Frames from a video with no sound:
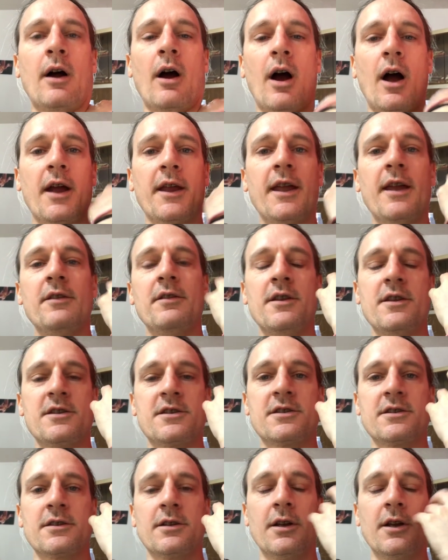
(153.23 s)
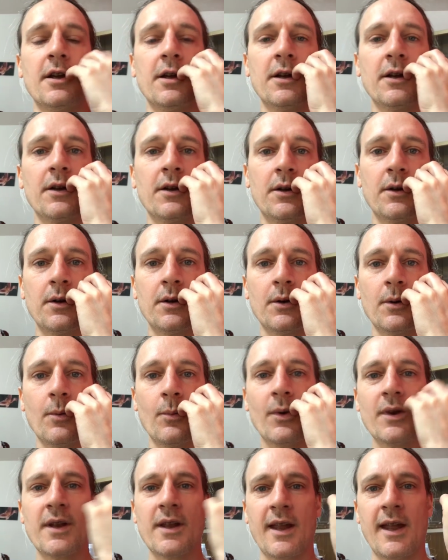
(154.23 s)
I get this,
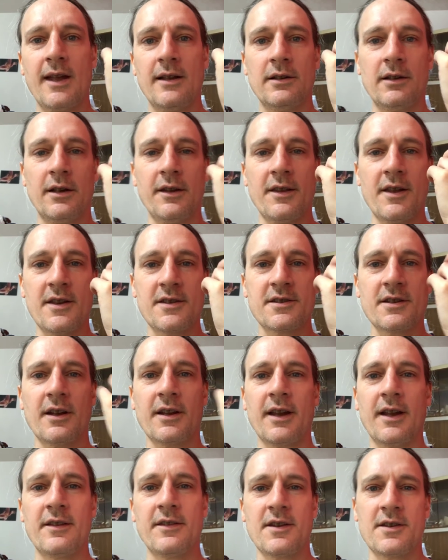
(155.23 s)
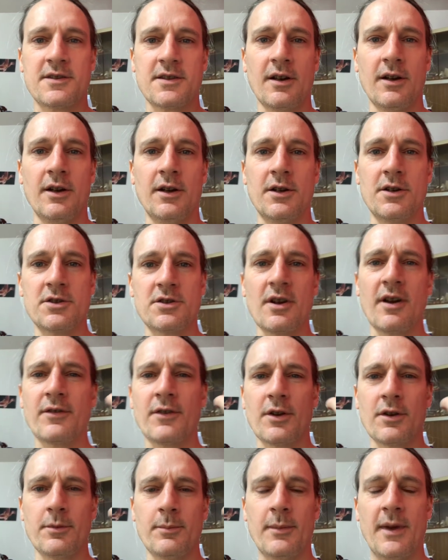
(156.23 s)
when I get like this, I get this urge, I've
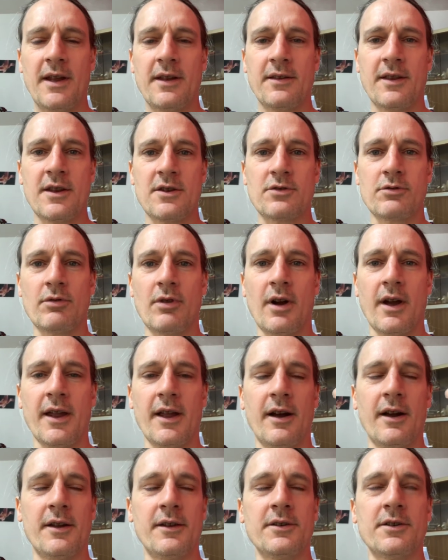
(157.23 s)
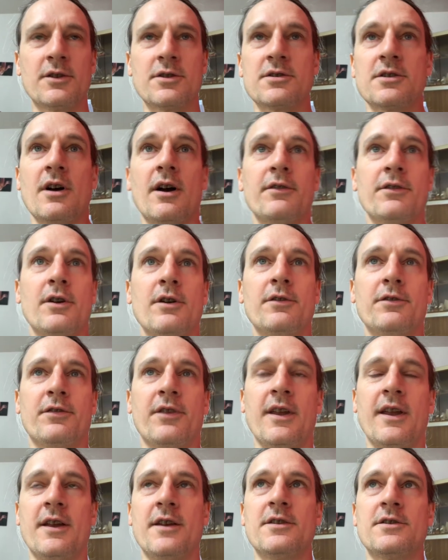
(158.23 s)
got to make things right. Because I've got
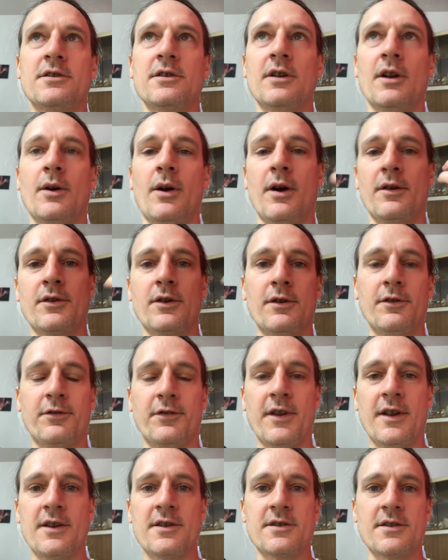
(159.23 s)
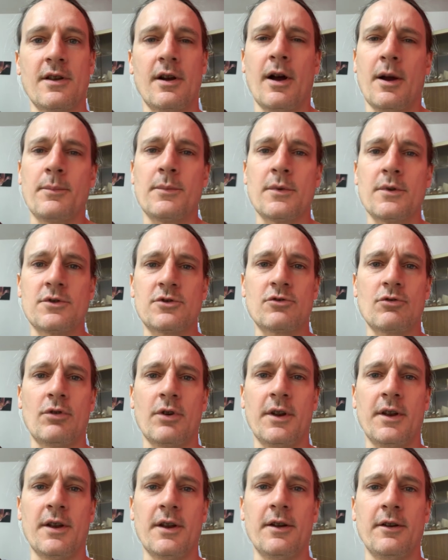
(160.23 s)
fears, you know, I've got fears that I'm not
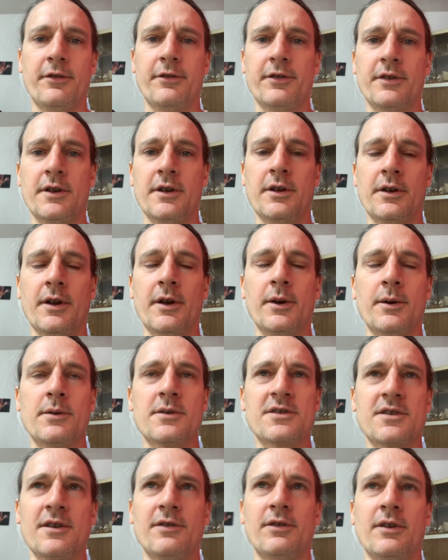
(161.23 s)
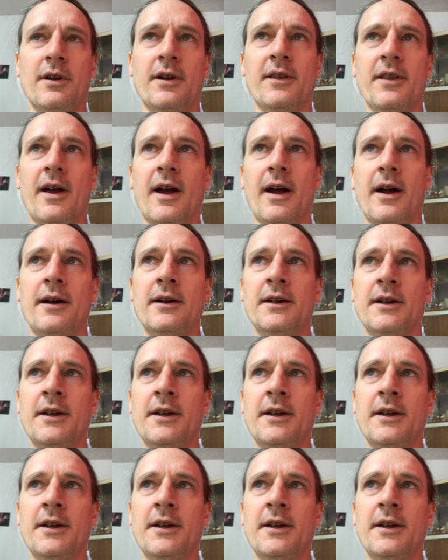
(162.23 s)
strong enough, you know, stuff like that.